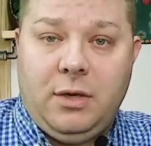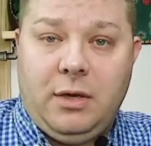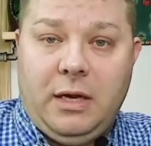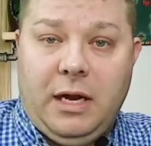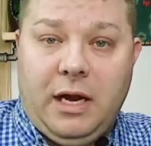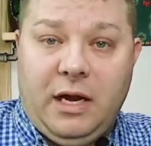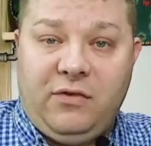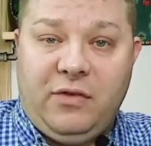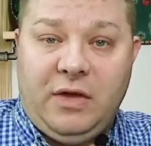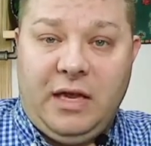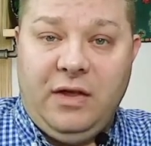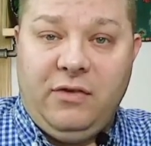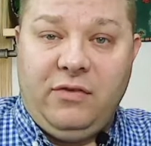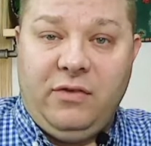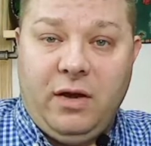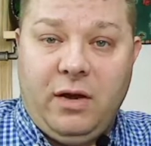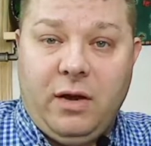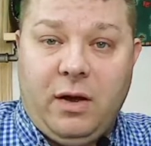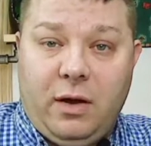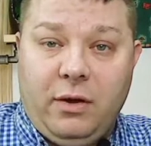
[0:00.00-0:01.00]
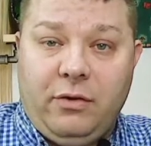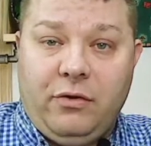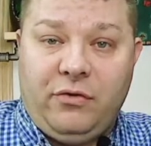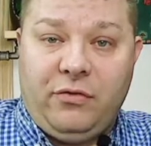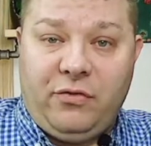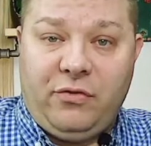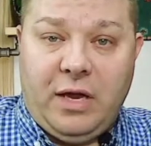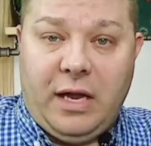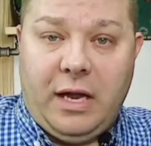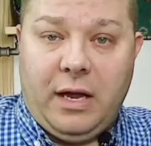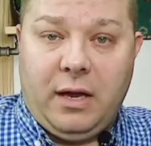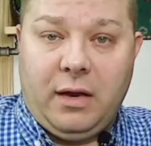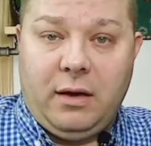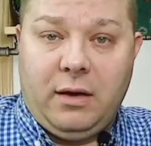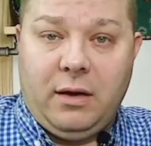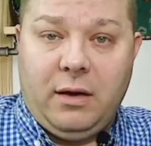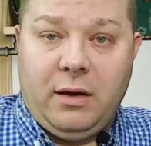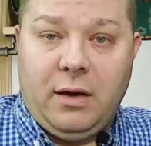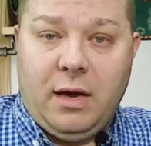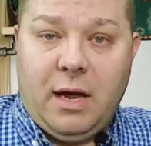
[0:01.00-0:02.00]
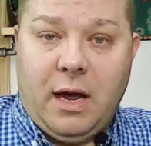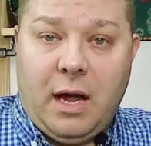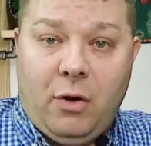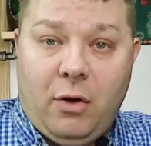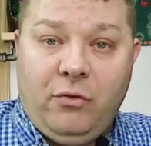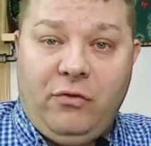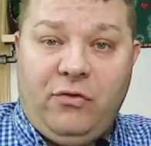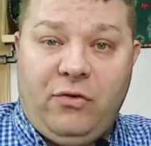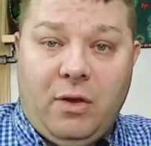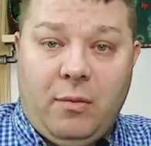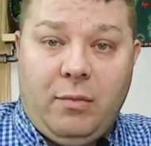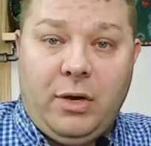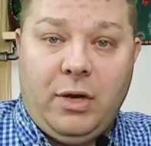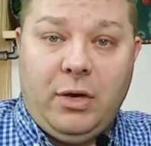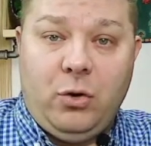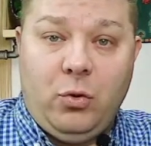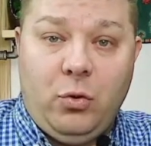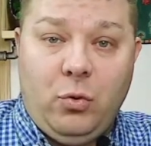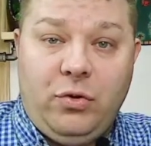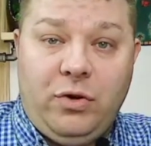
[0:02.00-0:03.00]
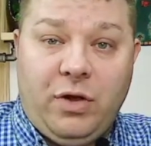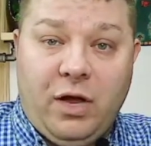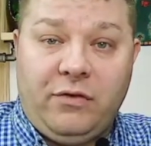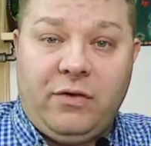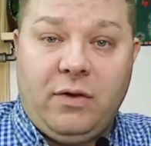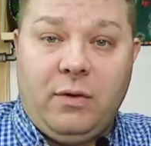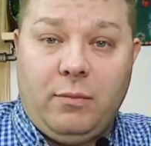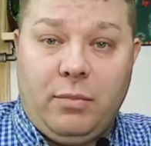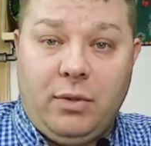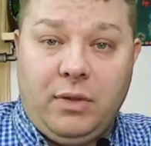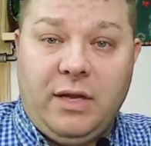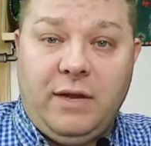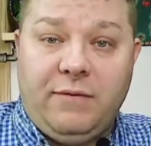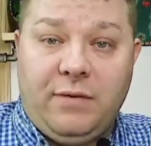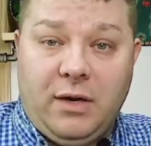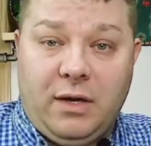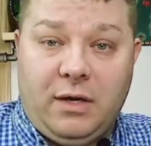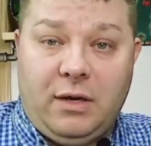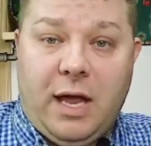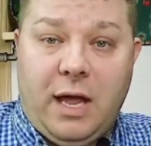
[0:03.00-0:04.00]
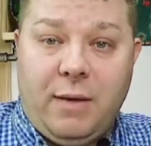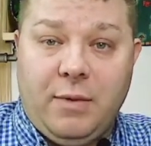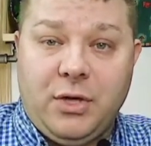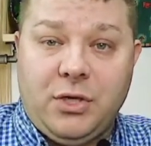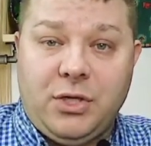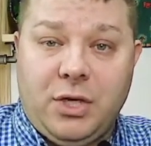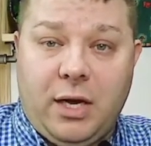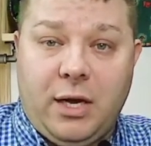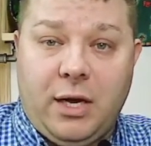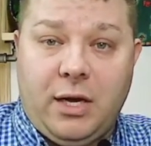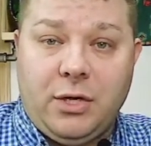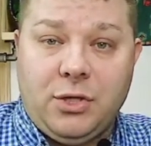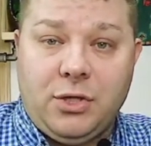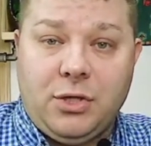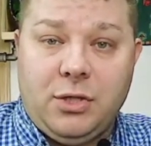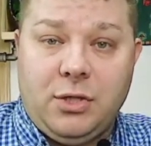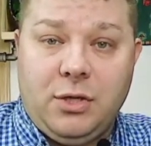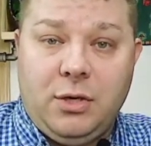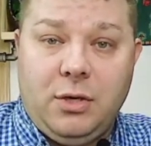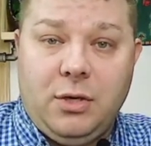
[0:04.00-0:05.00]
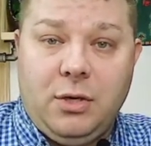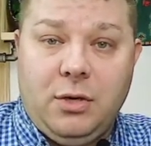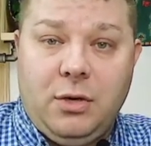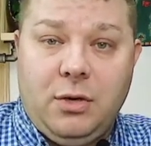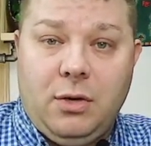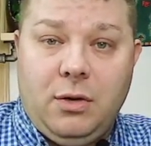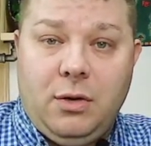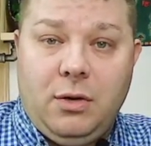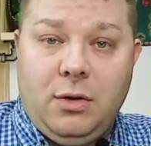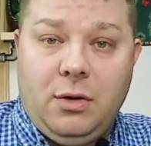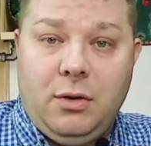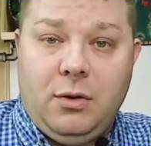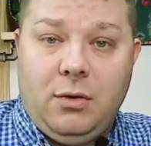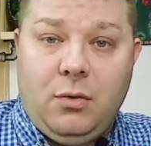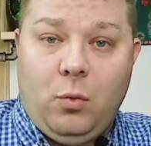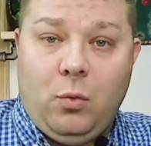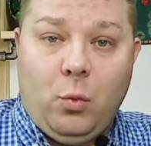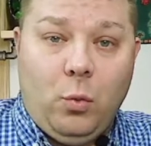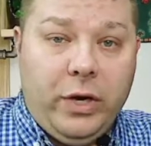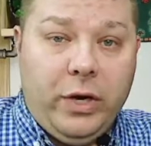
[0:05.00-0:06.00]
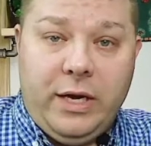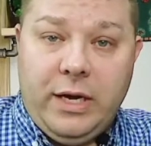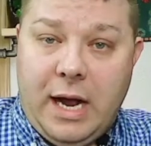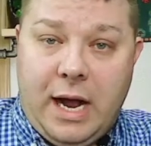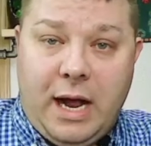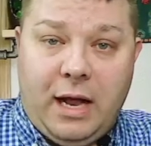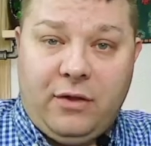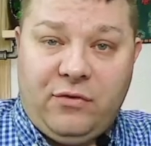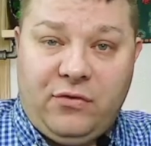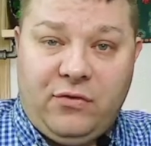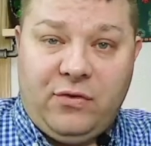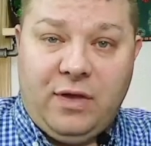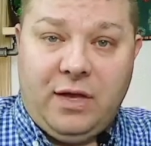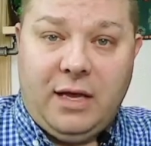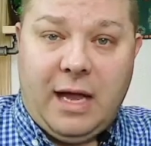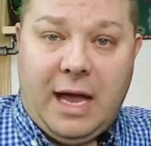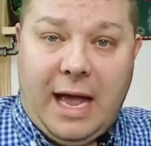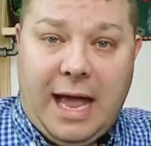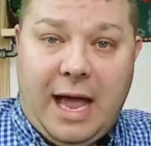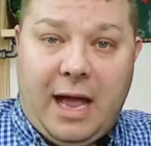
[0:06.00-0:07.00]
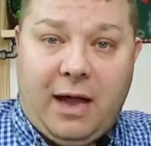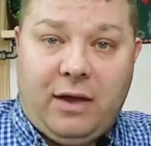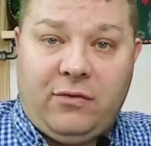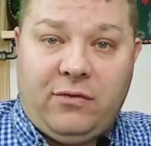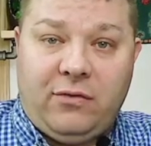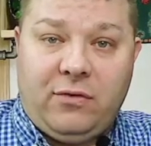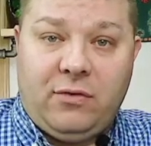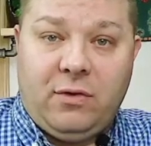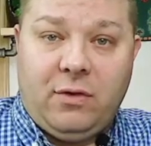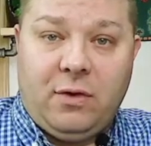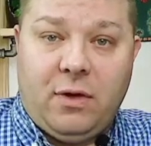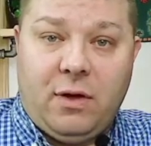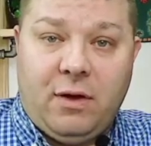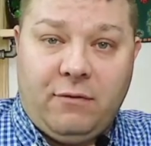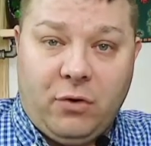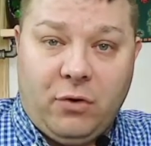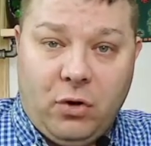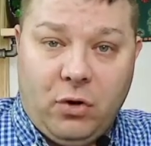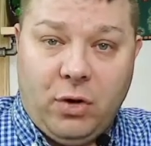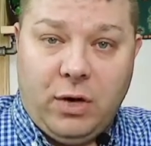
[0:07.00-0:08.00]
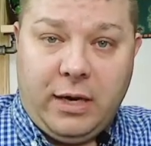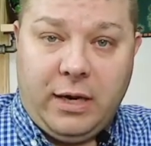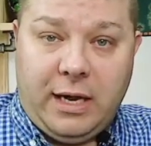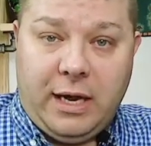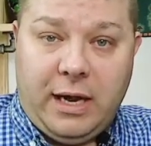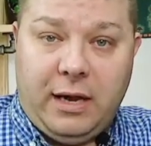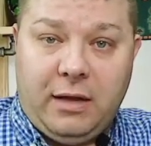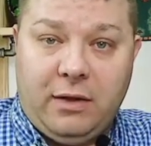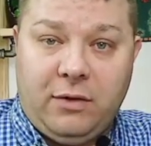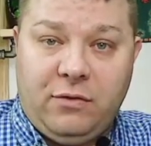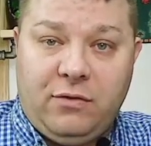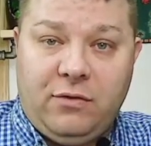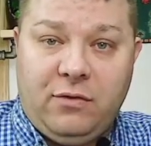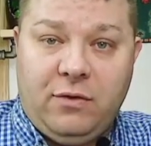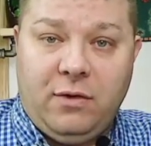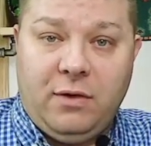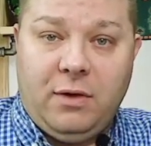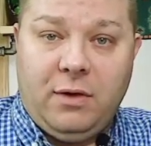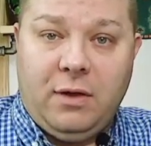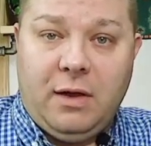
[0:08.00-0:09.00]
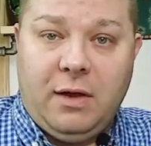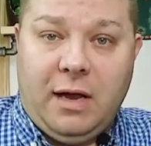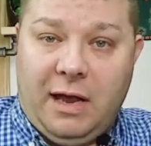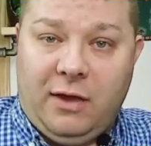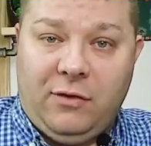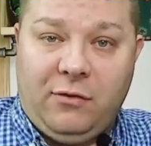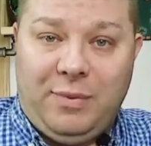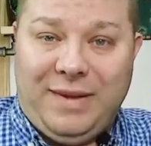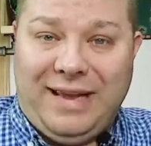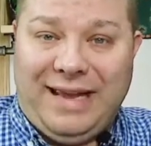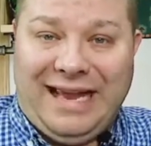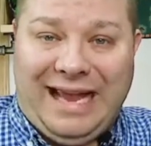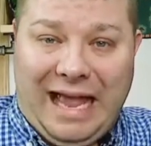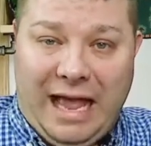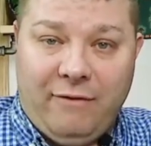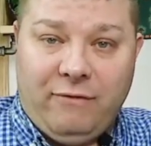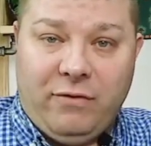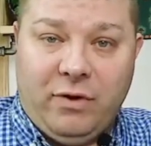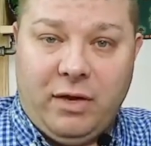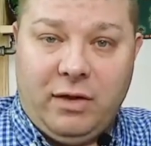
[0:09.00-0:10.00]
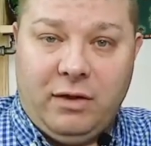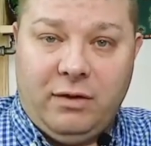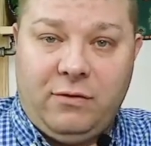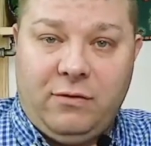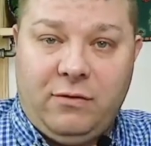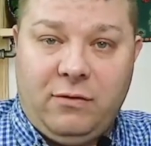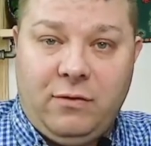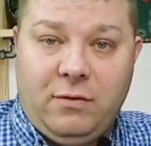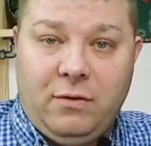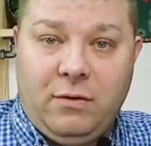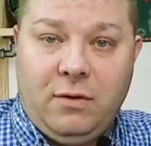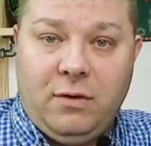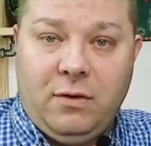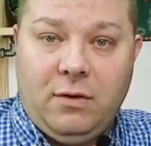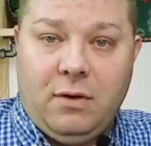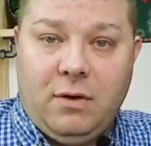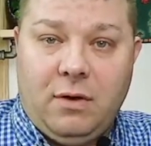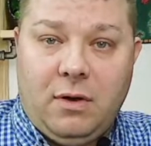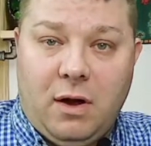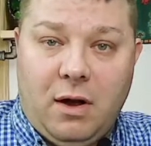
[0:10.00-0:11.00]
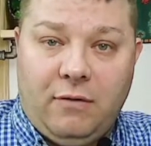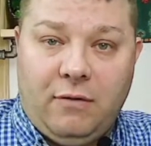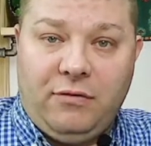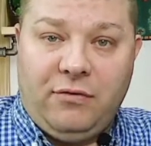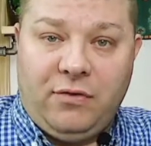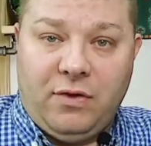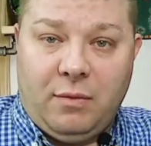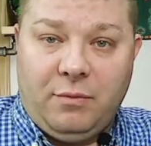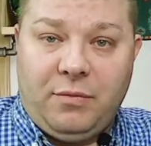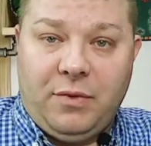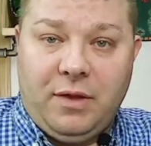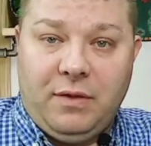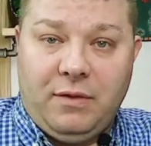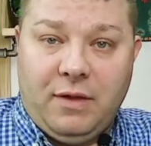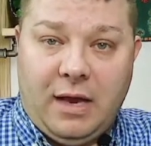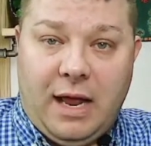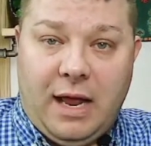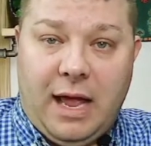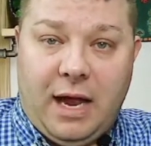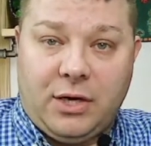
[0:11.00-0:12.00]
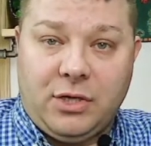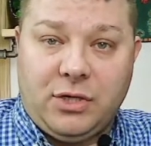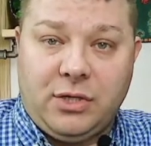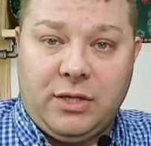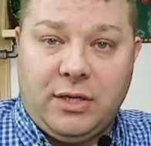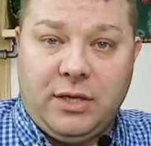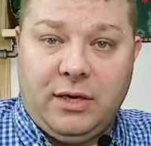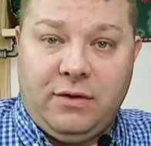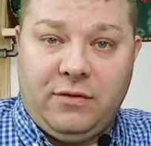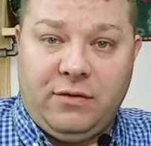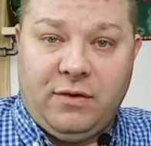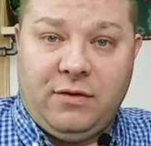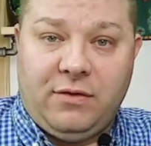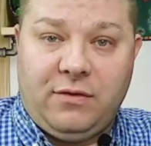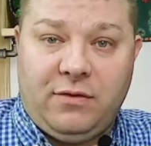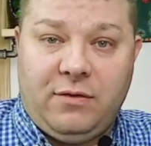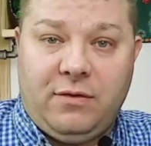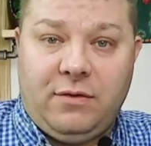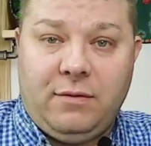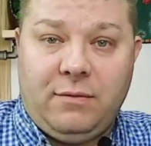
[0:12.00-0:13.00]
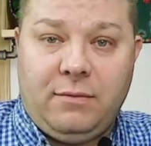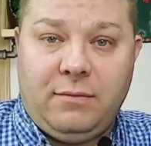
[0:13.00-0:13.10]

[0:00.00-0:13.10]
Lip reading: it's easy to understand how somebody who doesn't believe in climate change would not see acts of hurricanes as being evidence of something that actually exists.